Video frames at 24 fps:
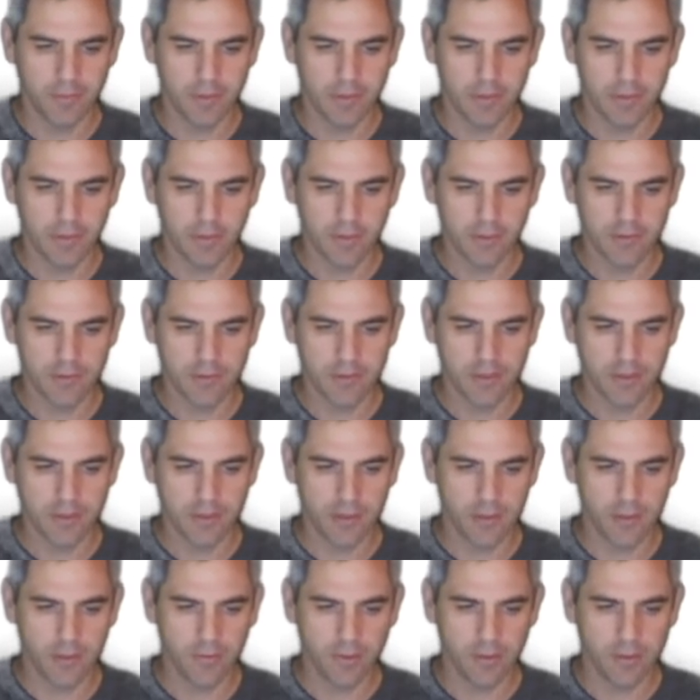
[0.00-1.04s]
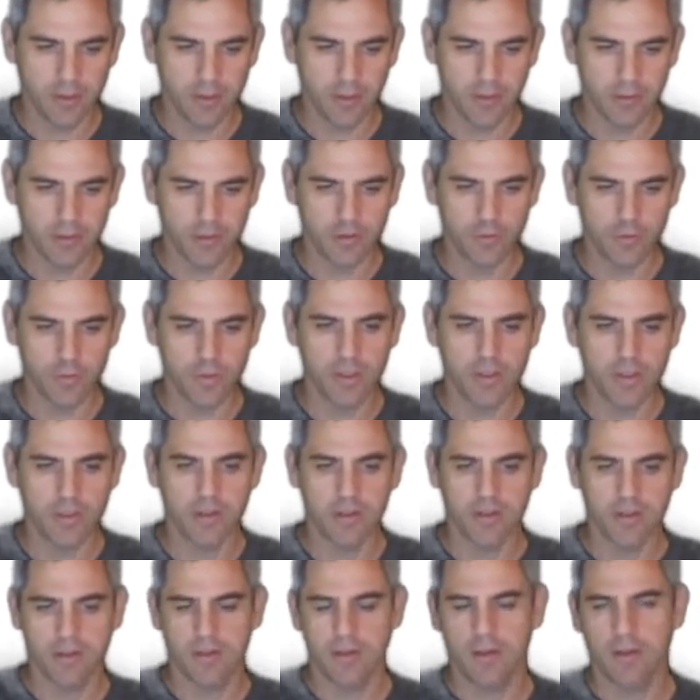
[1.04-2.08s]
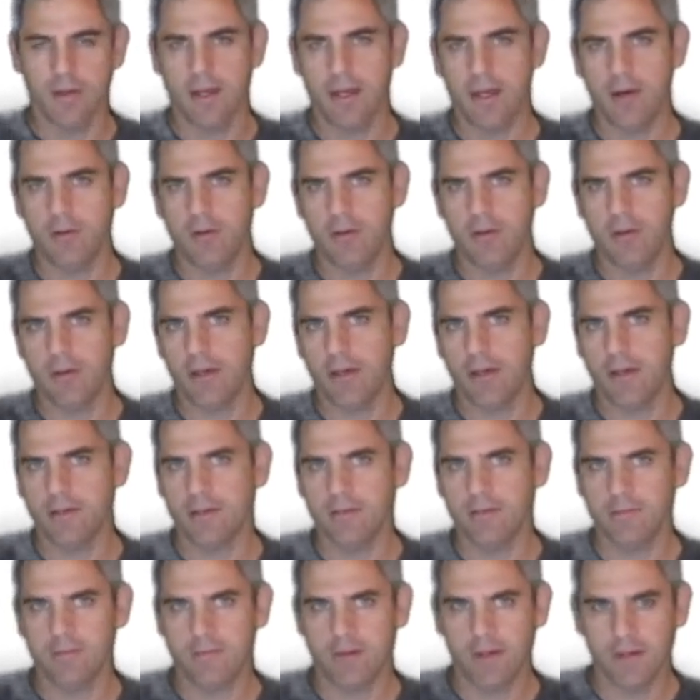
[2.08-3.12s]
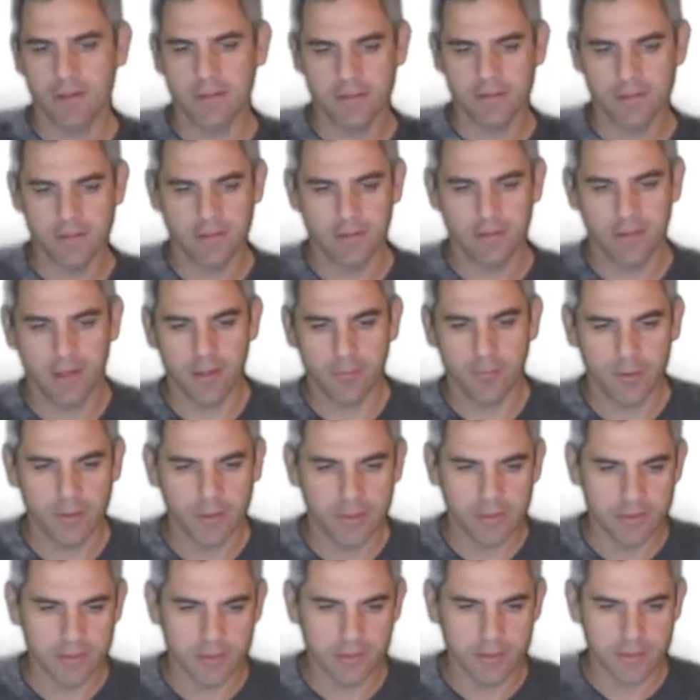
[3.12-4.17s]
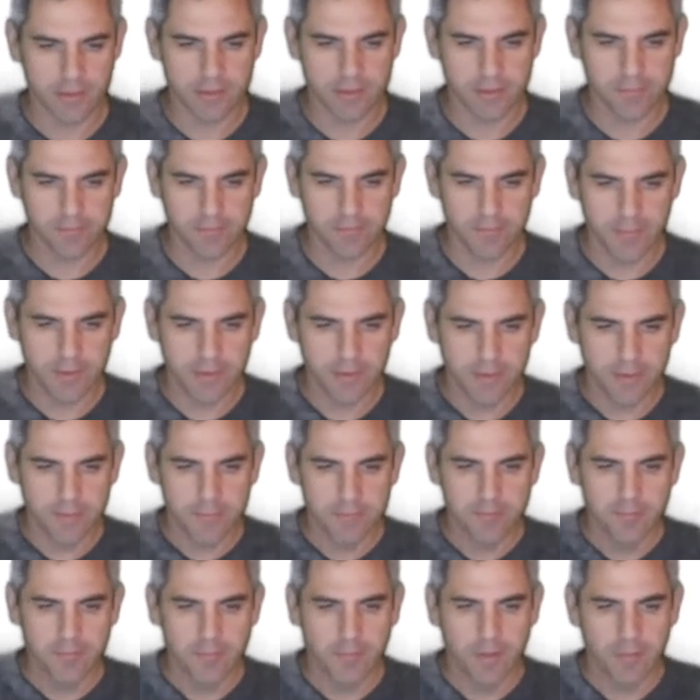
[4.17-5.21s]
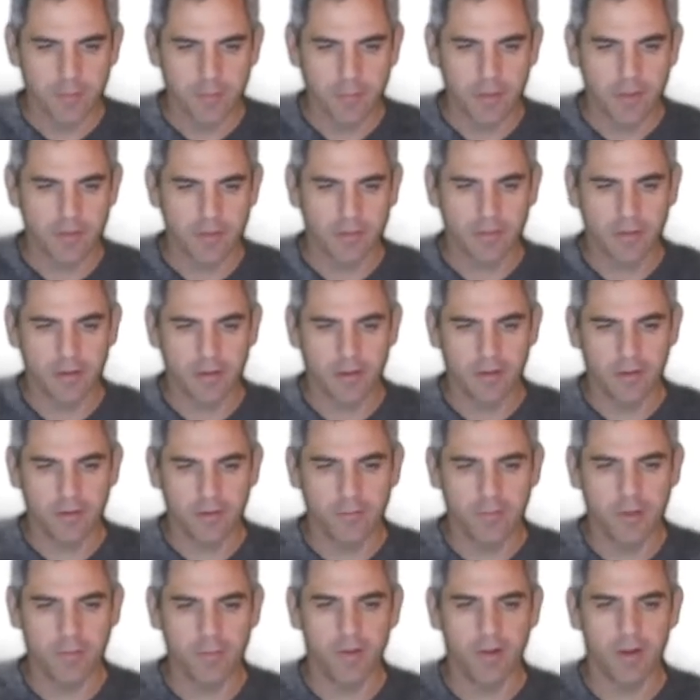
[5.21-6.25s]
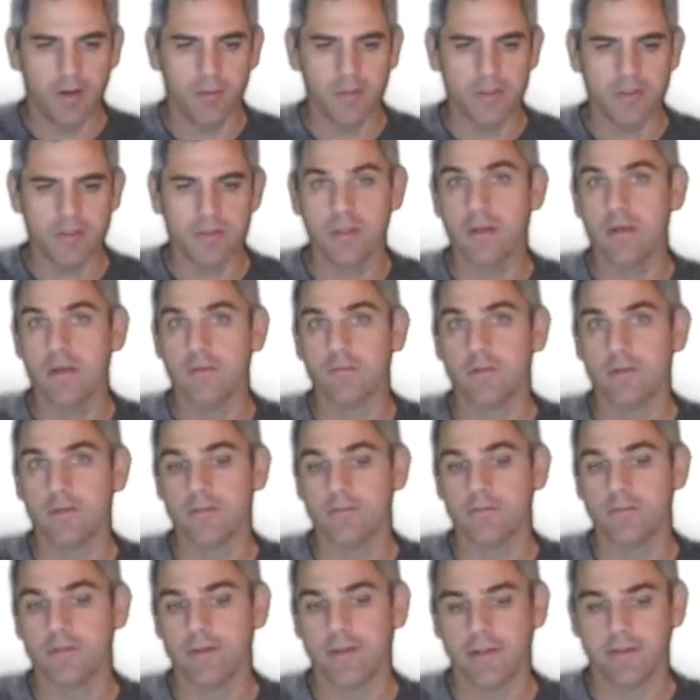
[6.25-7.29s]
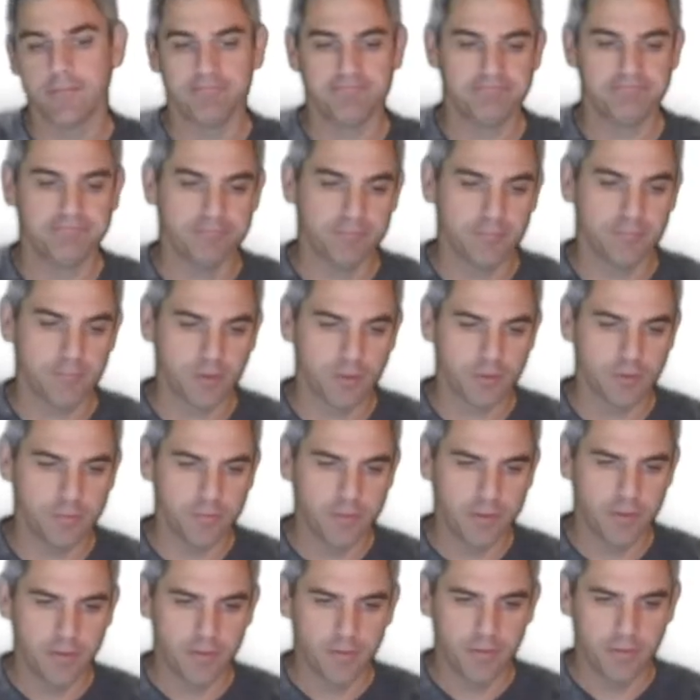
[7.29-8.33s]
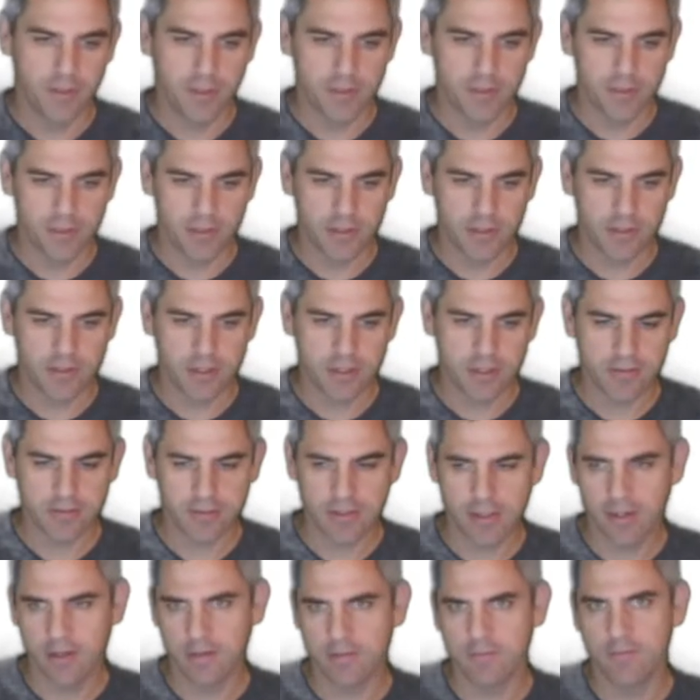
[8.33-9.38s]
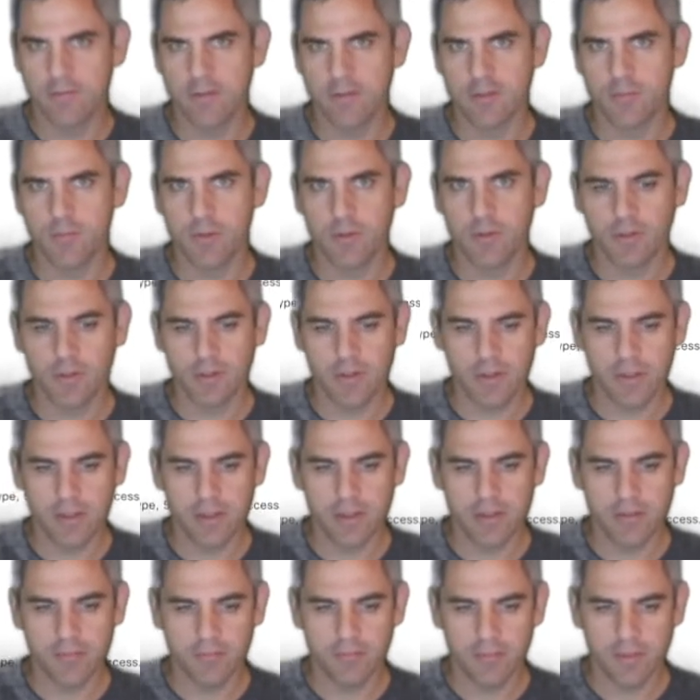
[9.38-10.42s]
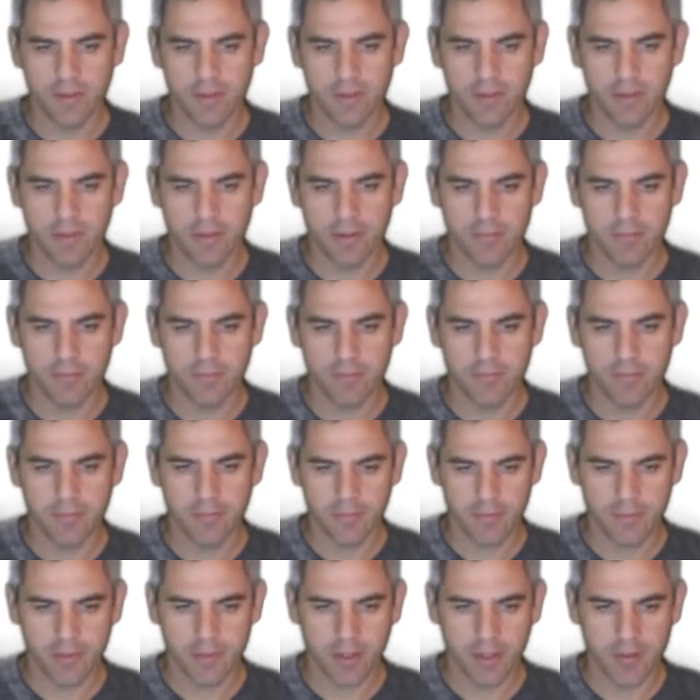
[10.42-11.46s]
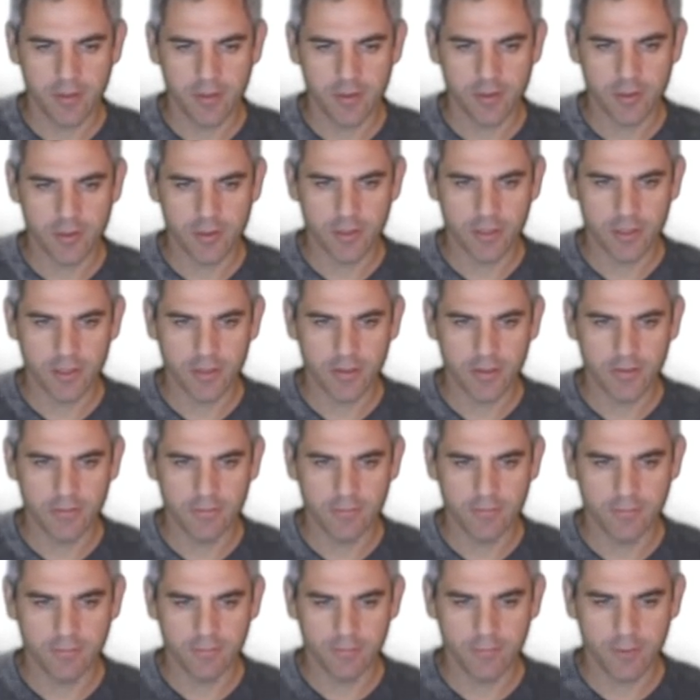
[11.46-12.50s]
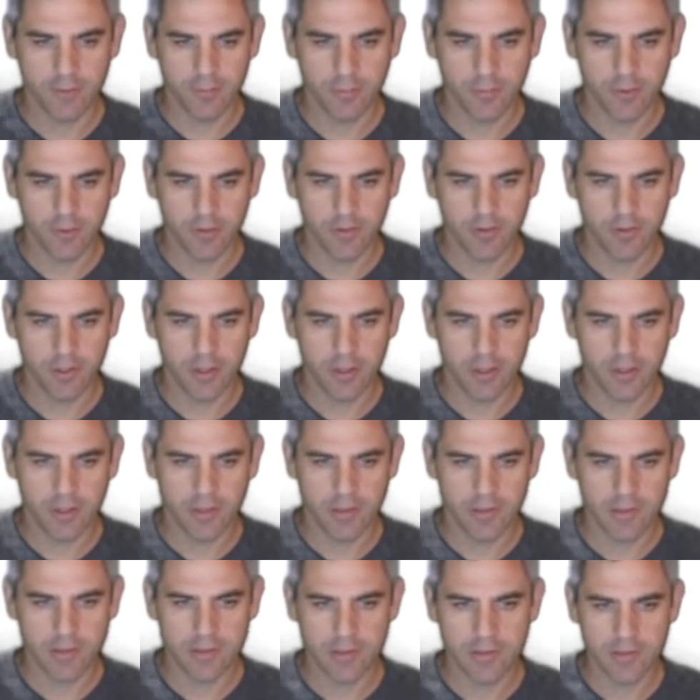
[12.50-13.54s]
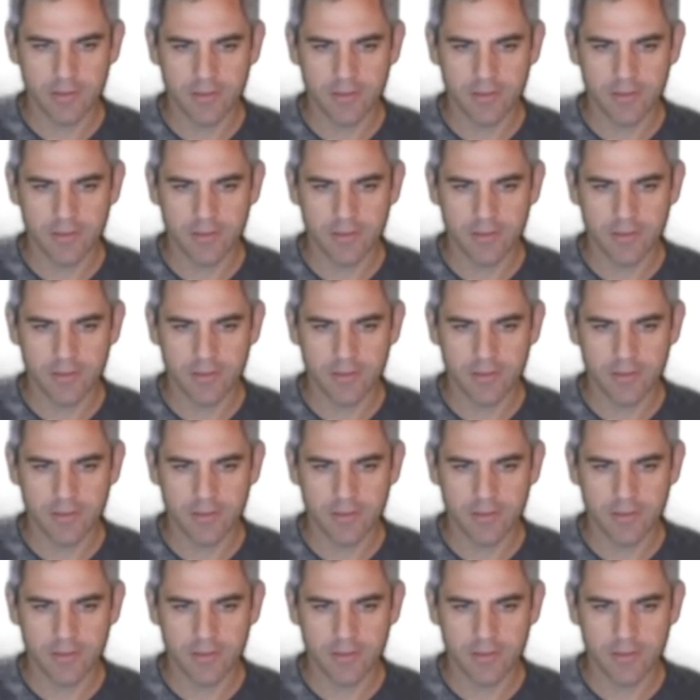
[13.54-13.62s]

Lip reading: Looks like I need to go in there and tweak how it identifies the operating system, but maybe that'll be saved for a different day. So these are the kind of visibility things you can get from within ICE.